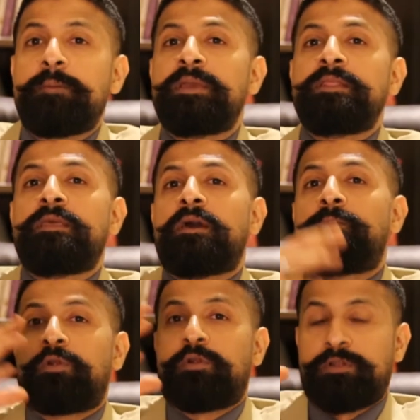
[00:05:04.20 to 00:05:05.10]
their
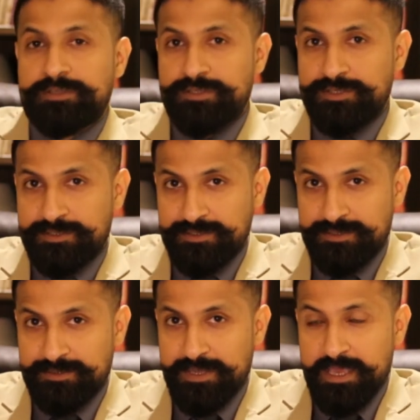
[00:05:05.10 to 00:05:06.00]
products.
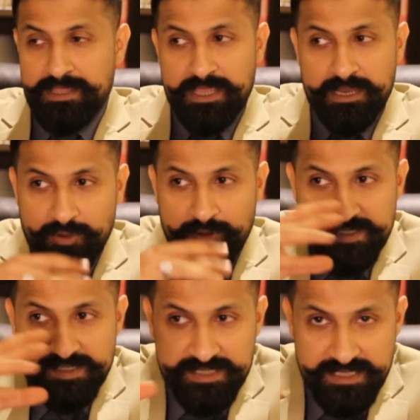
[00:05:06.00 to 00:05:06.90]
They are
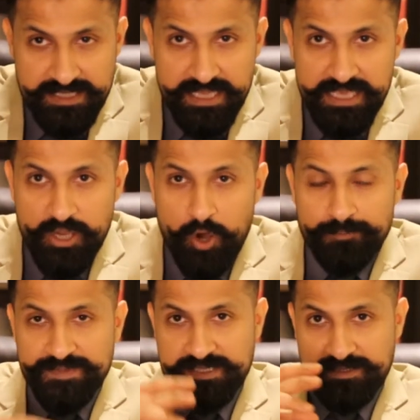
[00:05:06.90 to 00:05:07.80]
constantly
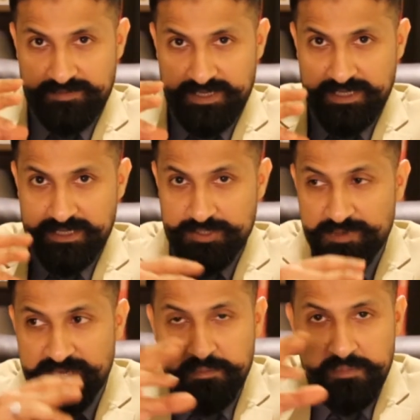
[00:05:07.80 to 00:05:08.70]
observing, doing a
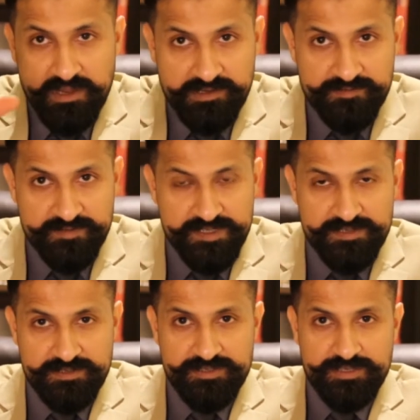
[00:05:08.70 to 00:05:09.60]
market
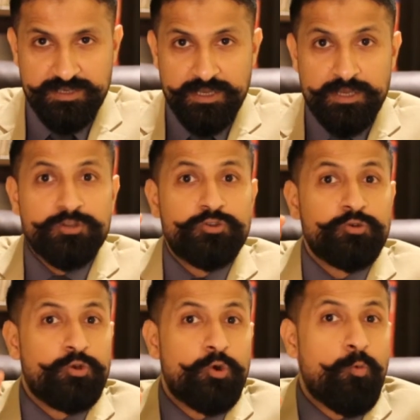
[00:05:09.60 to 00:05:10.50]
research to know
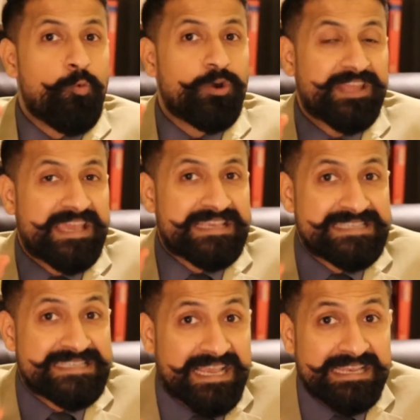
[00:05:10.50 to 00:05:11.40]
what
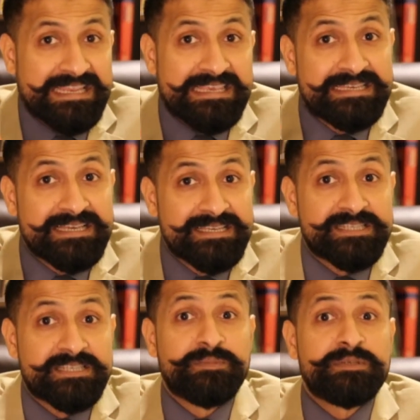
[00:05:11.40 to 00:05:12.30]
exactly
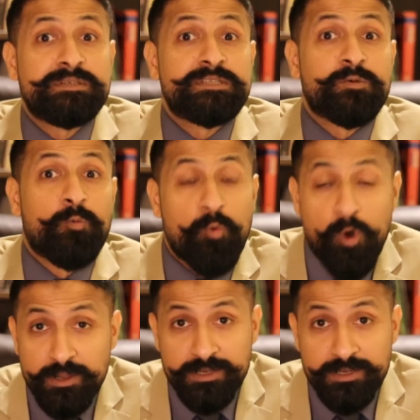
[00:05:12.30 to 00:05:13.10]
customers want.